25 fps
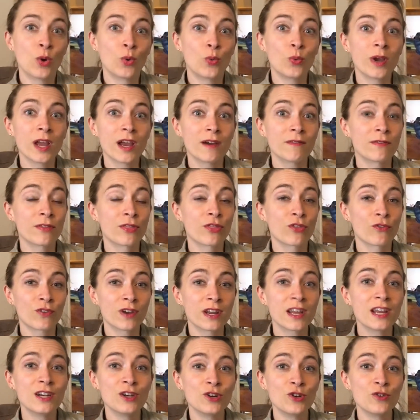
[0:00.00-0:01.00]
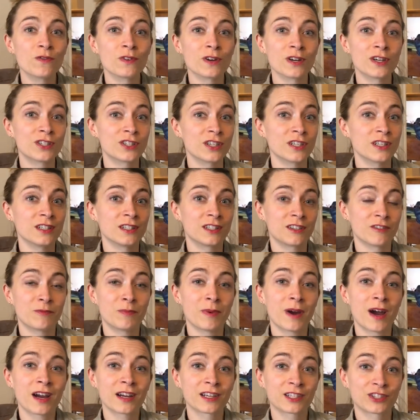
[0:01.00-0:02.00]
We have 3 new versions of
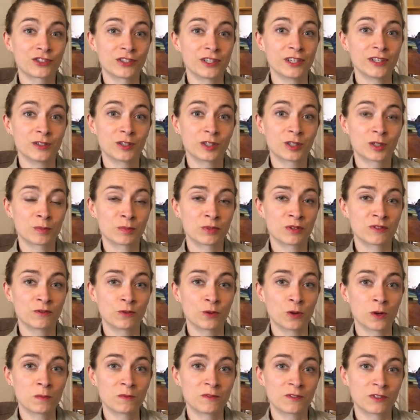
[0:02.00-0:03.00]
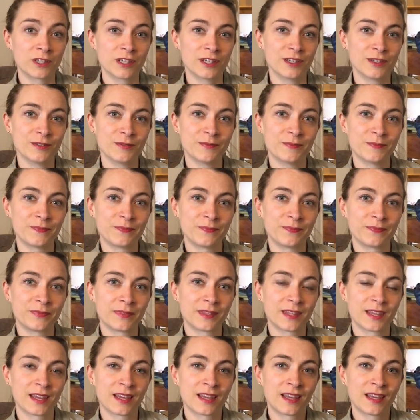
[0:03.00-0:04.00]
Bach trios to perform for you.
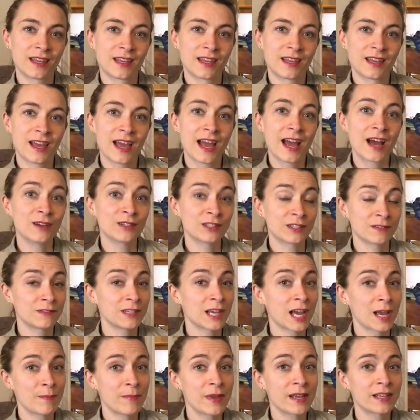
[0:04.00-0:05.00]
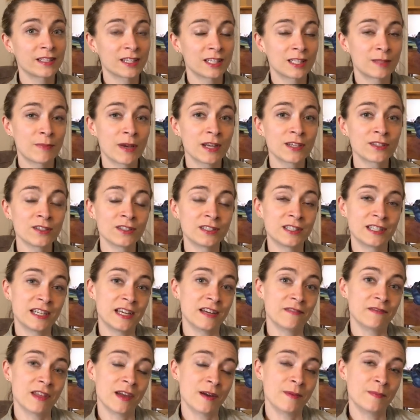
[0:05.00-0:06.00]
House of Time makes a specialty
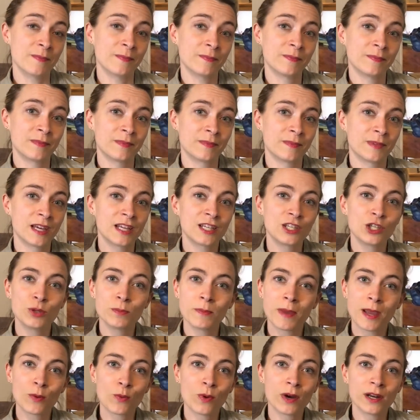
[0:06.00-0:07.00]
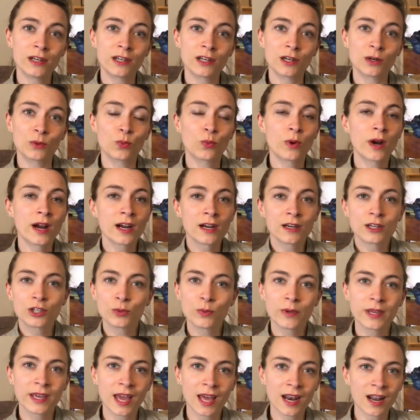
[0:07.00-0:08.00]
of them, and you may wonder, where do
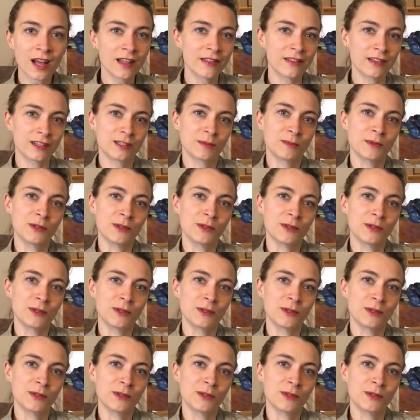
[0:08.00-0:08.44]
we get all this